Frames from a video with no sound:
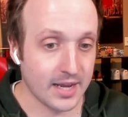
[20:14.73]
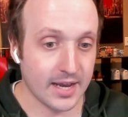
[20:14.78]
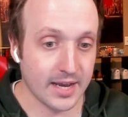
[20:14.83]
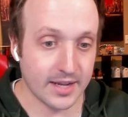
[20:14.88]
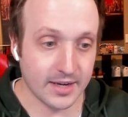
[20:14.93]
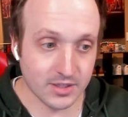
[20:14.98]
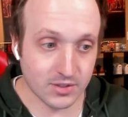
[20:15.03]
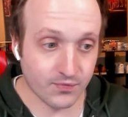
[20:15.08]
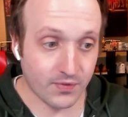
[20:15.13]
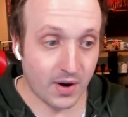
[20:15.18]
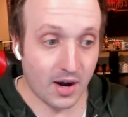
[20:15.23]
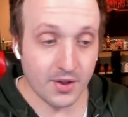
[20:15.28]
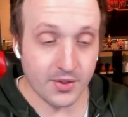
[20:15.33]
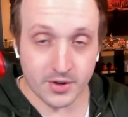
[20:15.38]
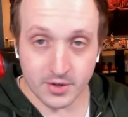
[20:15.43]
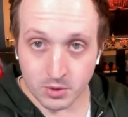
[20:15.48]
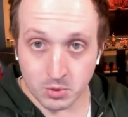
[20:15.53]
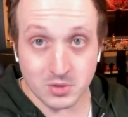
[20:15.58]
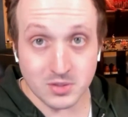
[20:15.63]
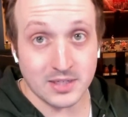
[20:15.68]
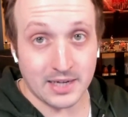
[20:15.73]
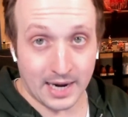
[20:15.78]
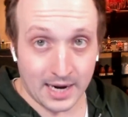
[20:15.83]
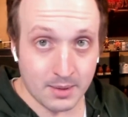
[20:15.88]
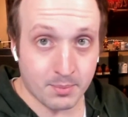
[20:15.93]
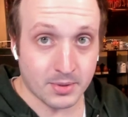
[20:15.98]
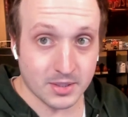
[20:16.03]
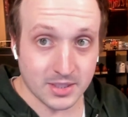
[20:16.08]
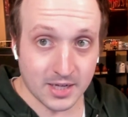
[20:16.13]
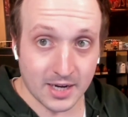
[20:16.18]
and his father who
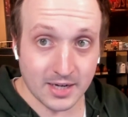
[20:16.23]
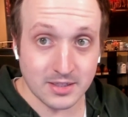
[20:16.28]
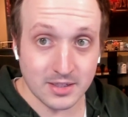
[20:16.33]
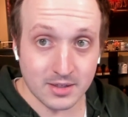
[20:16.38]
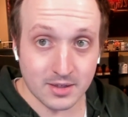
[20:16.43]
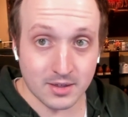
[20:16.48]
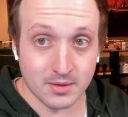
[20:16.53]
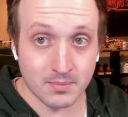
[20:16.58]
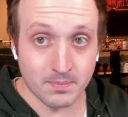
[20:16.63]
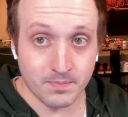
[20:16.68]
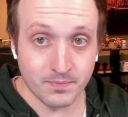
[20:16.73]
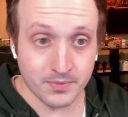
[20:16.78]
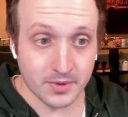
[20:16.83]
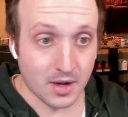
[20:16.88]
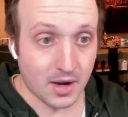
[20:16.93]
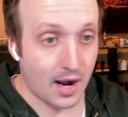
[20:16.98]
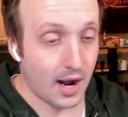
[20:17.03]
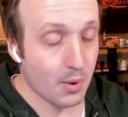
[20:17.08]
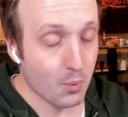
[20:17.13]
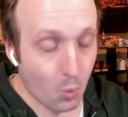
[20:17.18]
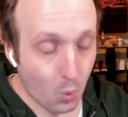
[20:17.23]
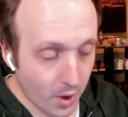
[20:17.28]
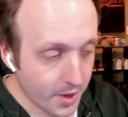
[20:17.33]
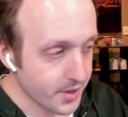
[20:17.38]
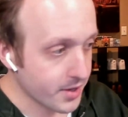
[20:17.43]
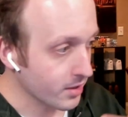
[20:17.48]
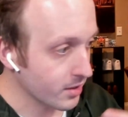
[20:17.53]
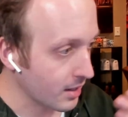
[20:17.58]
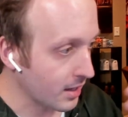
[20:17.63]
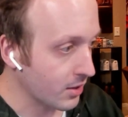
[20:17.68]
died protecting him. I
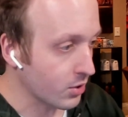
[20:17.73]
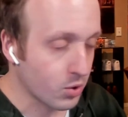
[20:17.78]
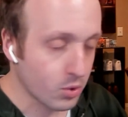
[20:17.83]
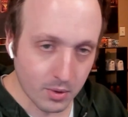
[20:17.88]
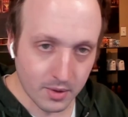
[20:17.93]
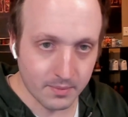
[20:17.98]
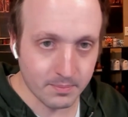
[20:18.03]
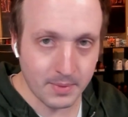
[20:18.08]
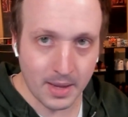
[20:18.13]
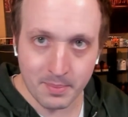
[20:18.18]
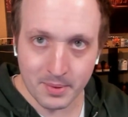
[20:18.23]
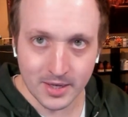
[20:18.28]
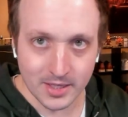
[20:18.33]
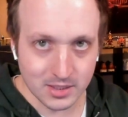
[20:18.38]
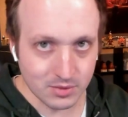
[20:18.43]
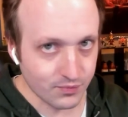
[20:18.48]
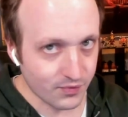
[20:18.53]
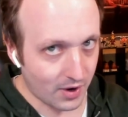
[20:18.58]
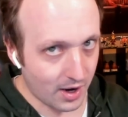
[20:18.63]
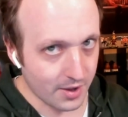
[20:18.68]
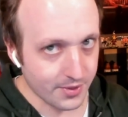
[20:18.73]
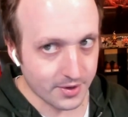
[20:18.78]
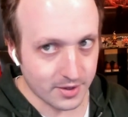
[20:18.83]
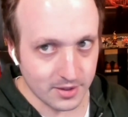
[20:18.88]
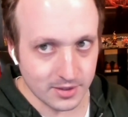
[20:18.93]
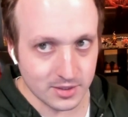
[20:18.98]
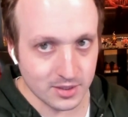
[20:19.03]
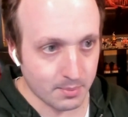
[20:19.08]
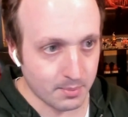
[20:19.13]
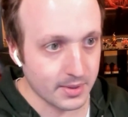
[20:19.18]
wonder who, maybe his father
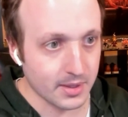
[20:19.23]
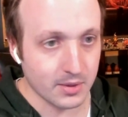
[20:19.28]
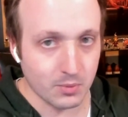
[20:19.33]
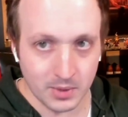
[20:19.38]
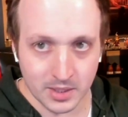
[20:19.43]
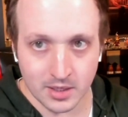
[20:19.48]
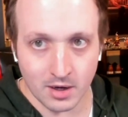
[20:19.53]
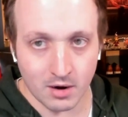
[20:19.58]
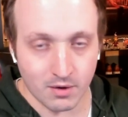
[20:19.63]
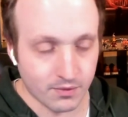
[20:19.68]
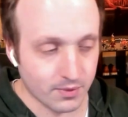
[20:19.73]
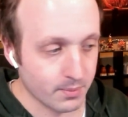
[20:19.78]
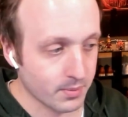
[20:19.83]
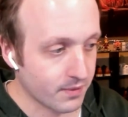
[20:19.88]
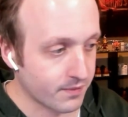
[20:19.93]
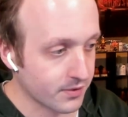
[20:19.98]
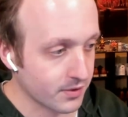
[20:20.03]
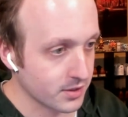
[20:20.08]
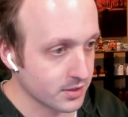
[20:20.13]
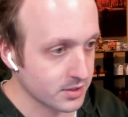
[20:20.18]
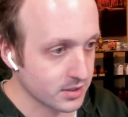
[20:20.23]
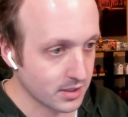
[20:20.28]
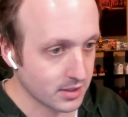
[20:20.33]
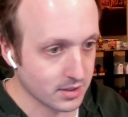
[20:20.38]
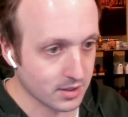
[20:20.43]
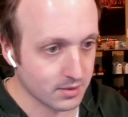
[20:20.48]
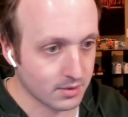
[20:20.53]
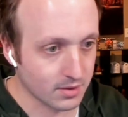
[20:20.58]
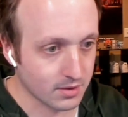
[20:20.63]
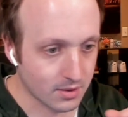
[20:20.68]
is somebody we know from the first
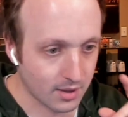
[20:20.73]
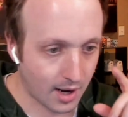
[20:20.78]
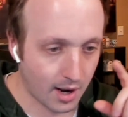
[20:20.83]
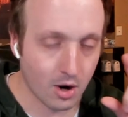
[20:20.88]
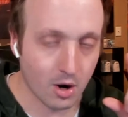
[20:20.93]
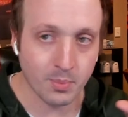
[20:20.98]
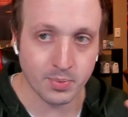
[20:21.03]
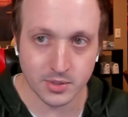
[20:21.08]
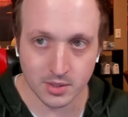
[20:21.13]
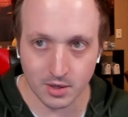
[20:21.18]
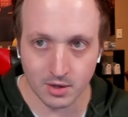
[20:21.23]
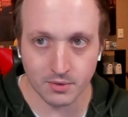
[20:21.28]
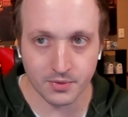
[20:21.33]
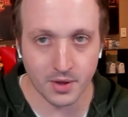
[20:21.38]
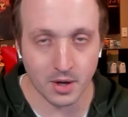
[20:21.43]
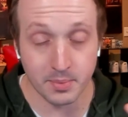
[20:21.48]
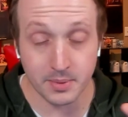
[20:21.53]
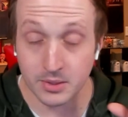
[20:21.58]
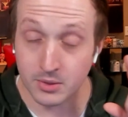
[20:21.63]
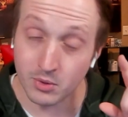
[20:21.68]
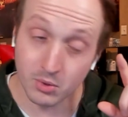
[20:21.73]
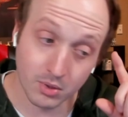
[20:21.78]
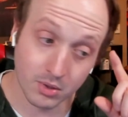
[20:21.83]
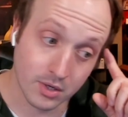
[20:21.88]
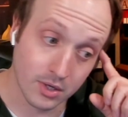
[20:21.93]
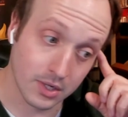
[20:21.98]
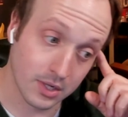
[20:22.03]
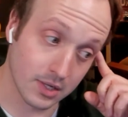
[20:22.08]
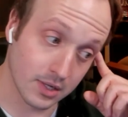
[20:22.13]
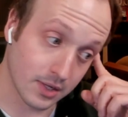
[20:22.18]
season. I hope so, that'd be cool.
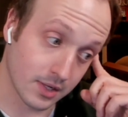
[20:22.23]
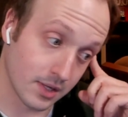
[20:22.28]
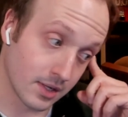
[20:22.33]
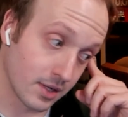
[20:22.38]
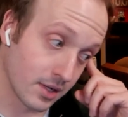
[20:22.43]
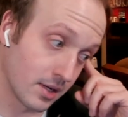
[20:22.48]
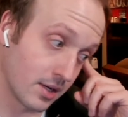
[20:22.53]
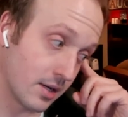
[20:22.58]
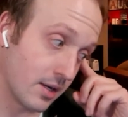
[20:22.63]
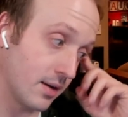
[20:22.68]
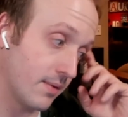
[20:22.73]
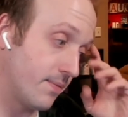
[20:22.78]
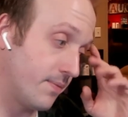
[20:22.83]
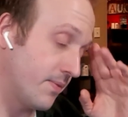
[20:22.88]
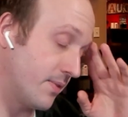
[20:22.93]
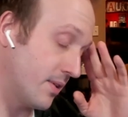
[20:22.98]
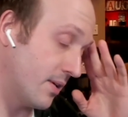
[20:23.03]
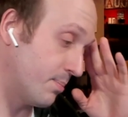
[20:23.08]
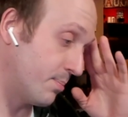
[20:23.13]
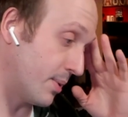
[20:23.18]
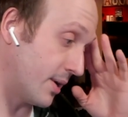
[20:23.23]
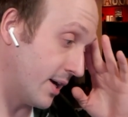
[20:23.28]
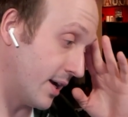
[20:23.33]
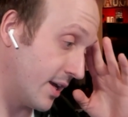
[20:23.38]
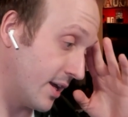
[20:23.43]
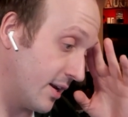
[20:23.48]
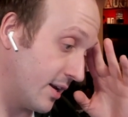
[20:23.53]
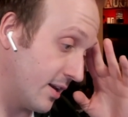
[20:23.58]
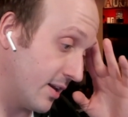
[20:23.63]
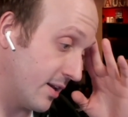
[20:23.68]

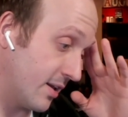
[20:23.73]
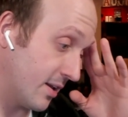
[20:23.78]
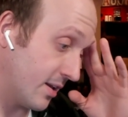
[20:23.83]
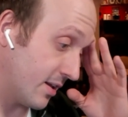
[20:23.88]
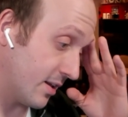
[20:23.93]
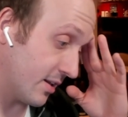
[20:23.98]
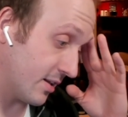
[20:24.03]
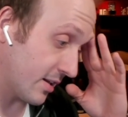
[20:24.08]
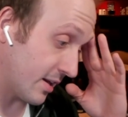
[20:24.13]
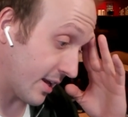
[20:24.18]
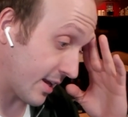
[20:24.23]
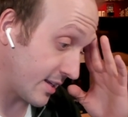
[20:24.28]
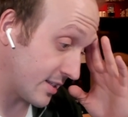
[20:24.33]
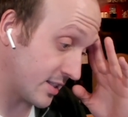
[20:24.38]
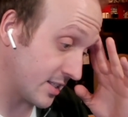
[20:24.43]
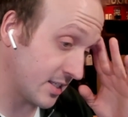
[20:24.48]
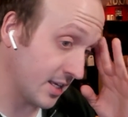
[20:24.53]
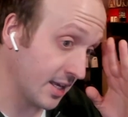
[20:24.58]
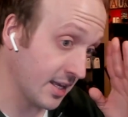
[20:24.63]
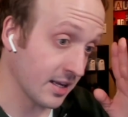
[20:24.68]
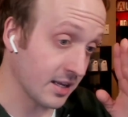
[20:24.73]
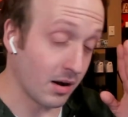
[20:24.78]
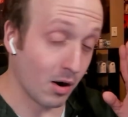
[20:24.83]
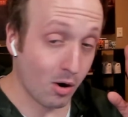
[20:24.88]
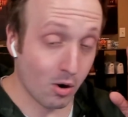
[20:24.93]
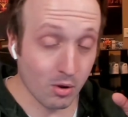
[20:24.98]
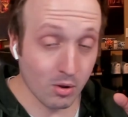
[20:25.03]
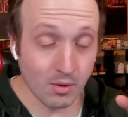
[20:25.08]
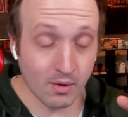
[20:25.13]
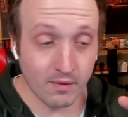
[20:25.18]
But like seeing
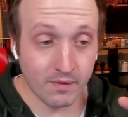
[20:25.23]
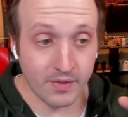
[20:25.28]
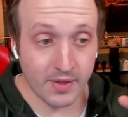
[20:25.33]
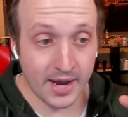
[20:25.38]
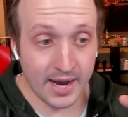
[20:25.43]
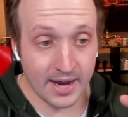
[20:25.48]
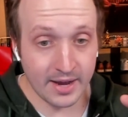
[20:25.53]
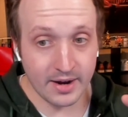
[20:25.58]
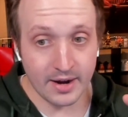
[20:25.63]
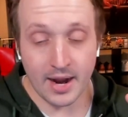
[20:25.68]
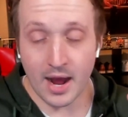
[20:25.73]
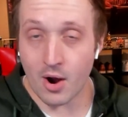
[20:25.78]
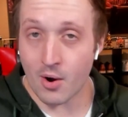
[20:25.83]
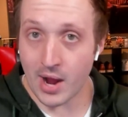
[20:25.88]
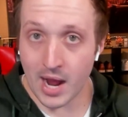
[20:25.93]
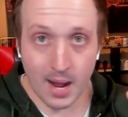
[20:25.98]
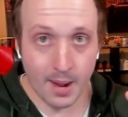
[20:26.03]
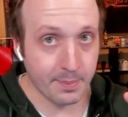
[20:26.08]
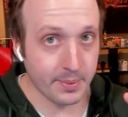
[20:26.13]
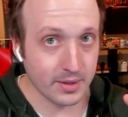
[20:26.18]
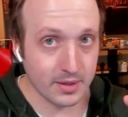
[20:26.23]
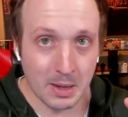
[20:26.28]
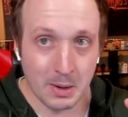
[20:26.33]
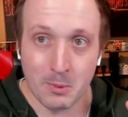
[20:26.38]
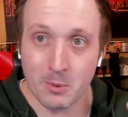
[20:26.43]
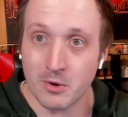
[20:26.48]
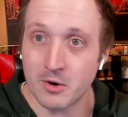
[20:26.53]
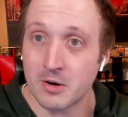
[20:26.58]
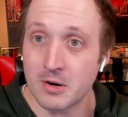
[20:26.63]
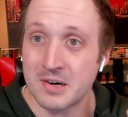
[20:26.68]
all of that and how happy they
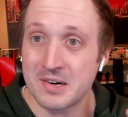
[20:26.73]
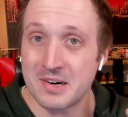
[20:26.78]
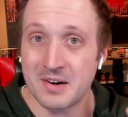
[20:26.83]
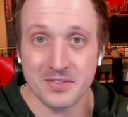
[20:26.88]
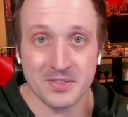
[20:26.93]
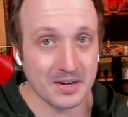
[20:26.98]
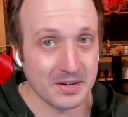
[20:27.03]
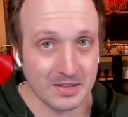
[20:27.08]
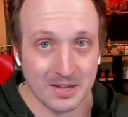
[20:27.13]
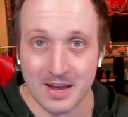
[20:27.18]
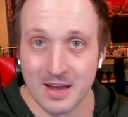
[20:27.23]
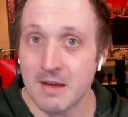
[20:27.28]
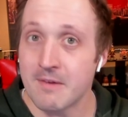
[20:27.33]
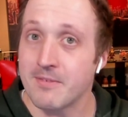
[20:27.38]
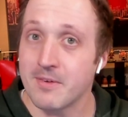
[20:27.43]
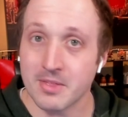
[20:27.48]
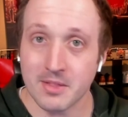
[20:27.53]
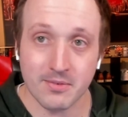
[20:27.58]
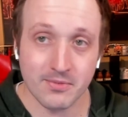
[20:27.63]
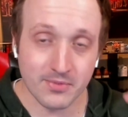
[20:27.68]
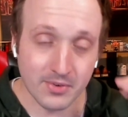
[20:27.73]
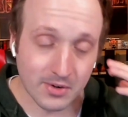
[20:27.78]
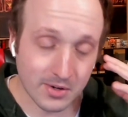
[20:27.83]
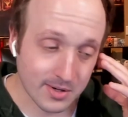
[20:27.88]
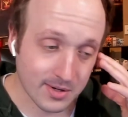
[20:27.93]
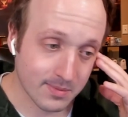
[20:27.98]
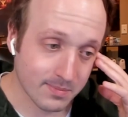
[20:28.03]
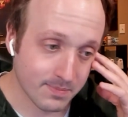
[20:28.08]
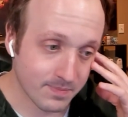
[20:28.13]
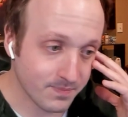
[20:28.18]
were on their life on the
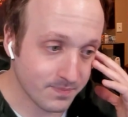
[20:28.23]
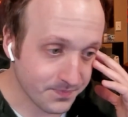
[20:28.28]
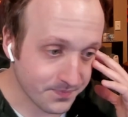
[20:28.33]
farm